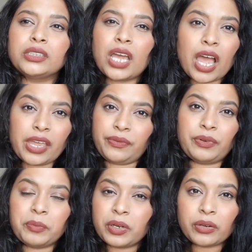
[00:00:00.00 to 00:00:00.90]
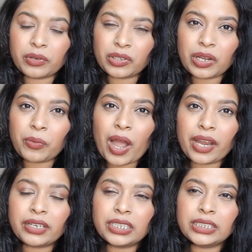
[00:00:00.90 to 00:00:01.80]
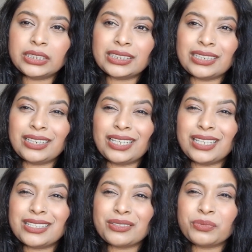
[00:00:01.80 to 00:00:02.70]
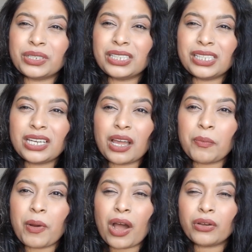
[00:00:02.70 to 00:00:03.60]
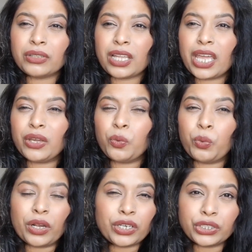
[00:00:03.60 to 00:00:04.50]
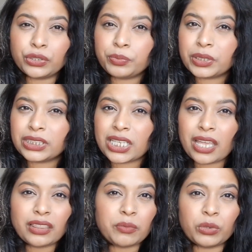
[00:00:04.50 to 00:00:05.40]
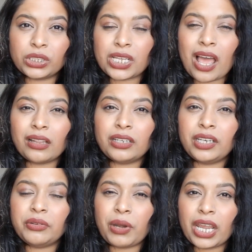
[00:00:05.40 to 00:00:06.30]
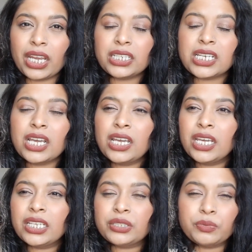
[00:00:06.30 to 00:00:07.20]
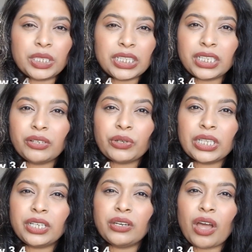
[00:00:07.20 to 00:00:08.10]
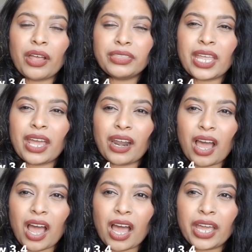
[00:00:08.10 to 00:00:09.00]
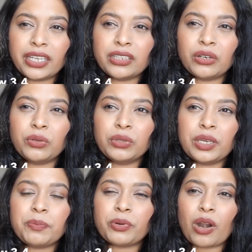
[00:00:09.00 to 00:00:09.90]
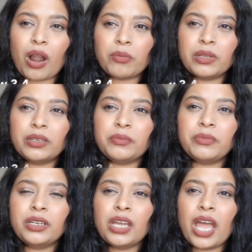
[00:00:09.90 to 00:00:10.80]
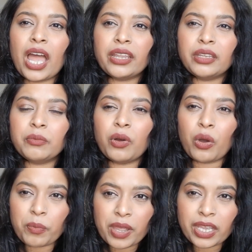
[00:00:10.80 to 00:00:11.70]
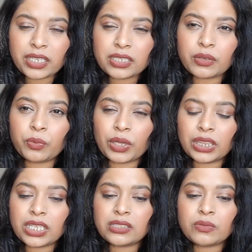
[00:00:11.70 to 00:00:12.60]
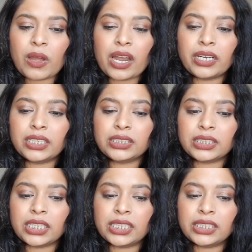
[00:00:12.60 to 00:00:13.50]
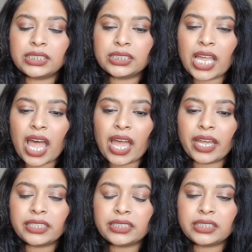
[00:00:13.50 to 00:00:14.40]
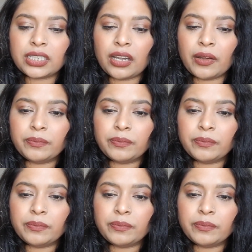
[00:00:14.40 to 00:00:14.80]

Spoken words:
die from coronavirus. It's really about like 1 or 2%, the mortality rate. It's really, really not that high. The only problem at the moment with this virus is that